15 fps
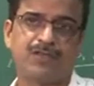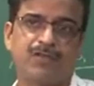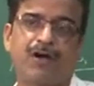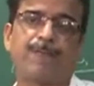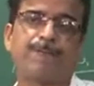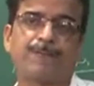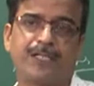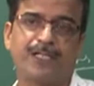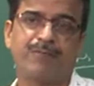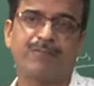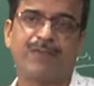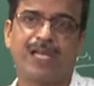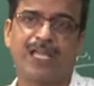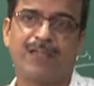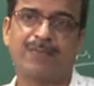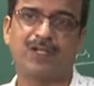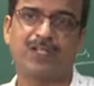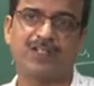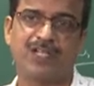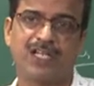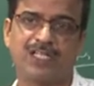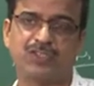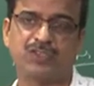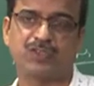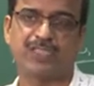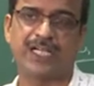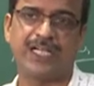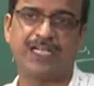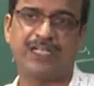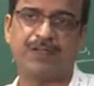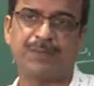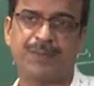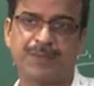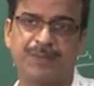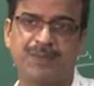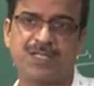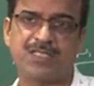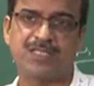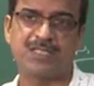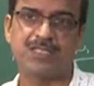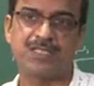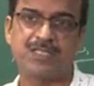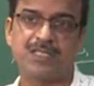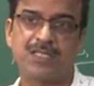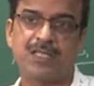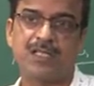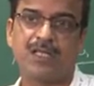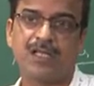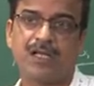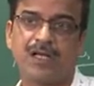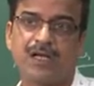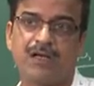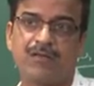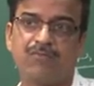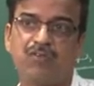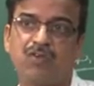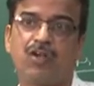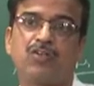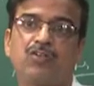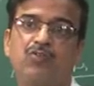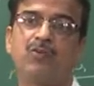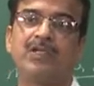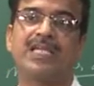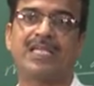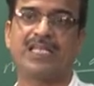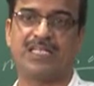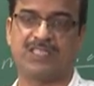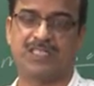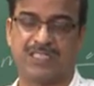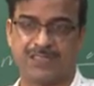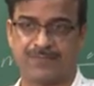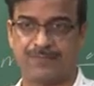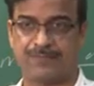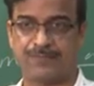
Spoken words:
obtained by a particular society of a person's not doing anything.